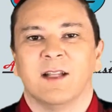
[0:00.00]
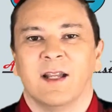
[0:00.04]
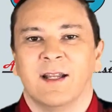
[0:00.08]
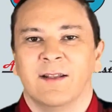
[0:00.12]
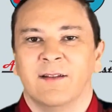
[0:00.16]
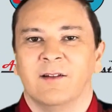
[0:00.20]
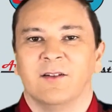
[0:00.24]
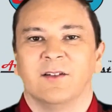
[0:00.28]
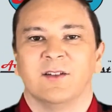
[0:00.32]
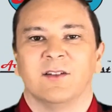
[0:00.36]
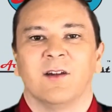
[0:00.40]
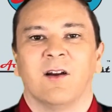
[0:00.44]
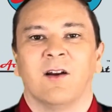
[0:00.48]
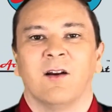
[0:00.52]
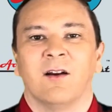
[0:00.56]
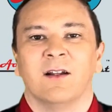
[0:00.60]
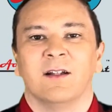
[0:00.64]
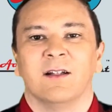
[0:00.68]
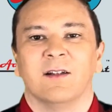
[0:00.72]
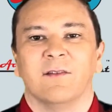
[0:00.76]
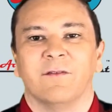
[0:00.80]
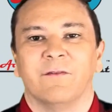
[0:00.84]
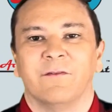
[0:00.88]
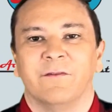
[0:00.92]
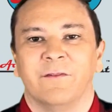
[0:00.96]
and they're
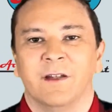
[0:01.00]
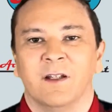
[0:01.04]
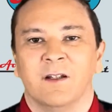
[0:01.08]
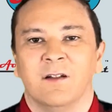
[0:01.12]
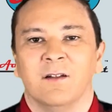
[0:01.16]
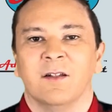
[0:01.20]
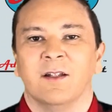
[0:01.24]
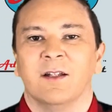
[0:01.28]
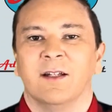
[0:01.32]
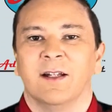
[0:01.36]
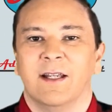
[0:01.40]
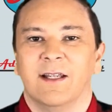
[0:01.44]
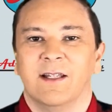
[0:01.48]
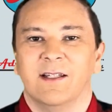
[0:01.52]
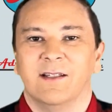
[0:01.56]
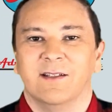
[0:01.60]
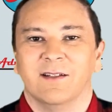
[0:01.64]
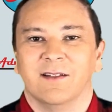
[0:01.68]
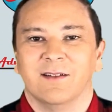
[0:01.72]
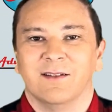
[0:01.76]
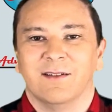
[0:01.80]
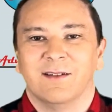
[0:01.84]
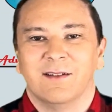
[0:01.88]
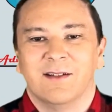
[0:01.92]
starting to fill the need.